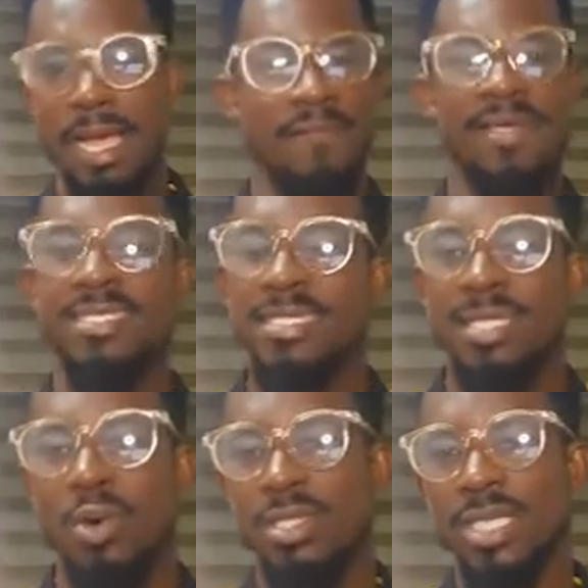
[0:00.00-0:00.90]
ever since
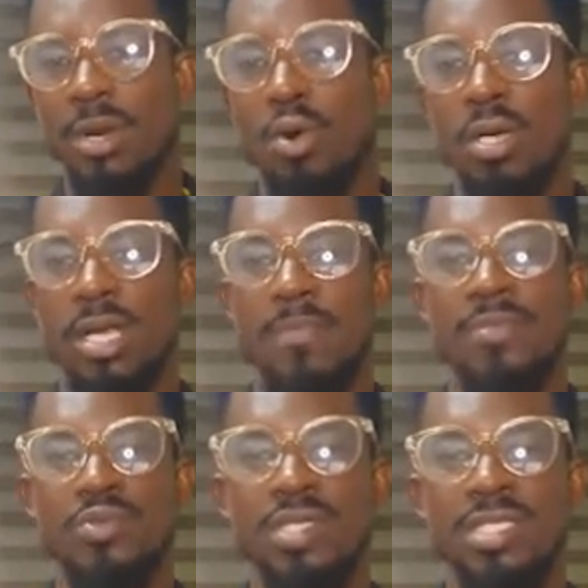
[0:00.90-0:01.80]
they hosted the World Cup
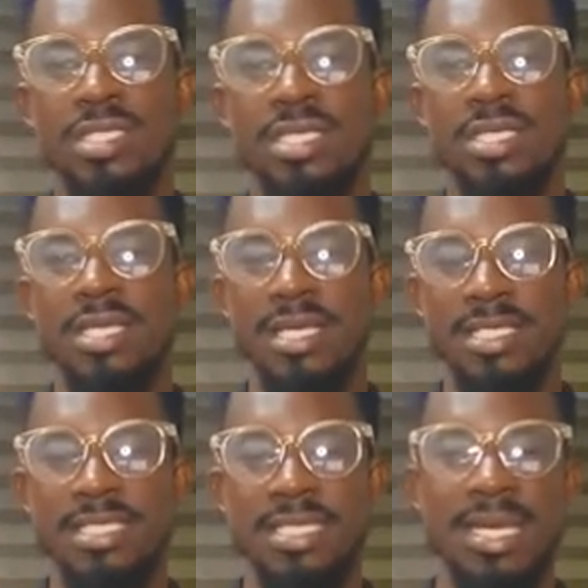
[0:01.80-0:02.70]
in
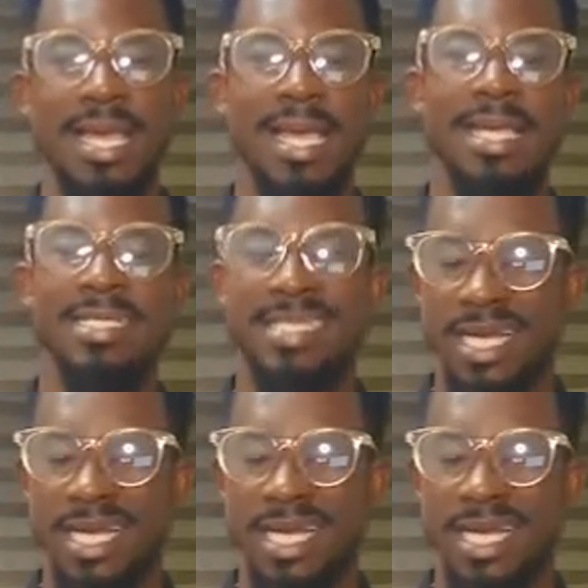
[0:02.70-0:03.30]
2018, is